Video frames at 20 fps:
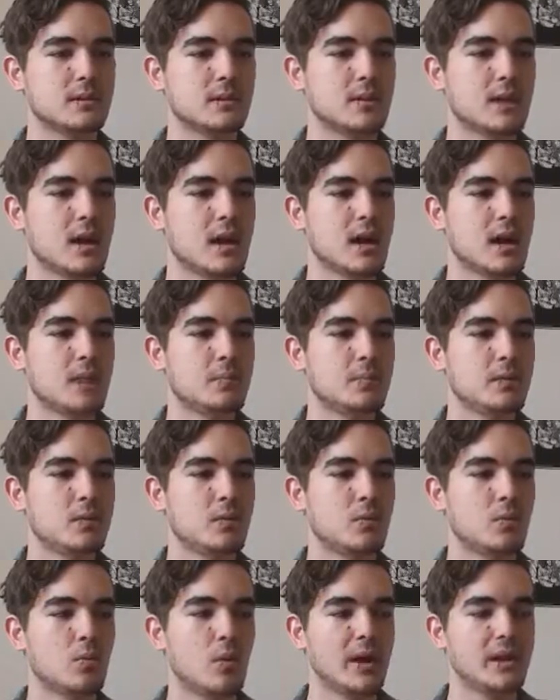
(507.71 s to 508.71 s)
Time be
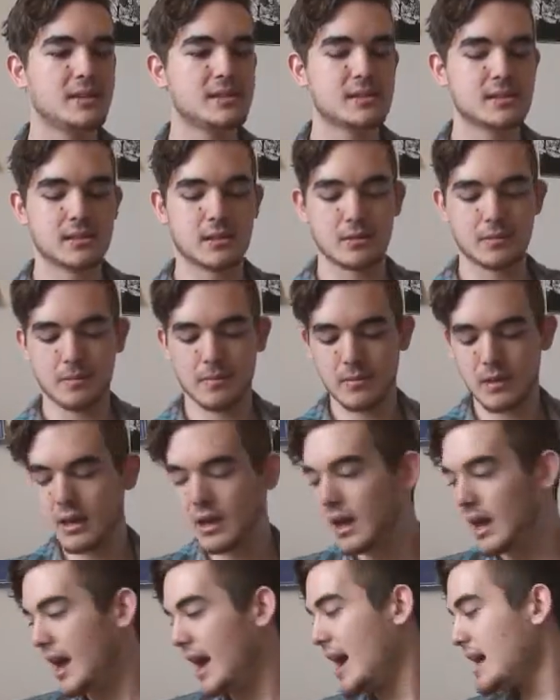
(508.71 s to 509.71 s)
a-wasting.
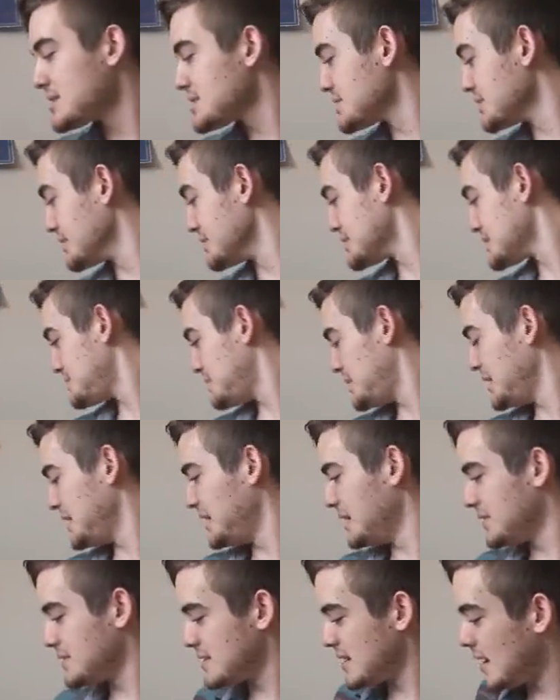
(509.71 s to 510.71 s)
Actually,
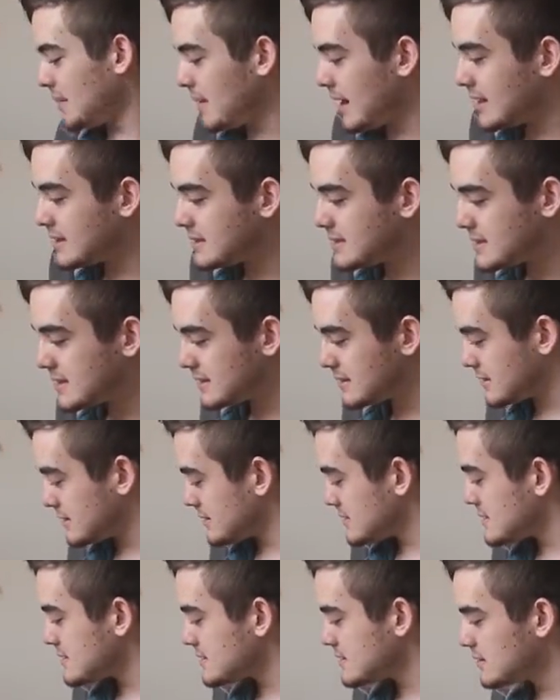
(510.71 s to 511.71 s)
speaking of time, I
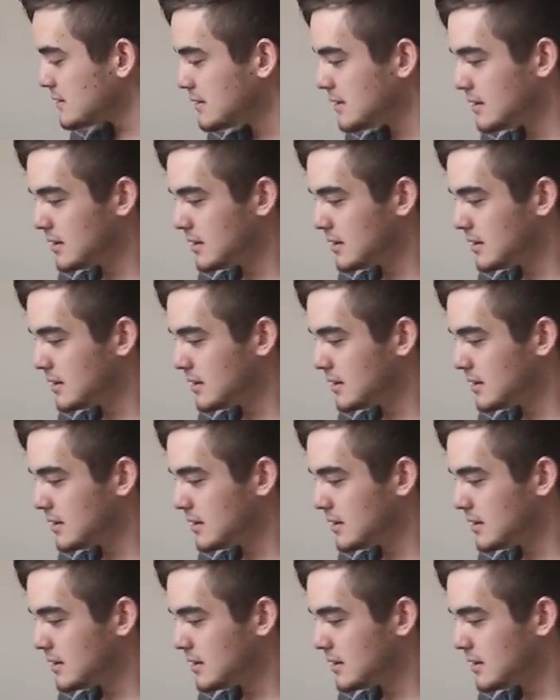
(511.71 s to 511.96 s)
didn't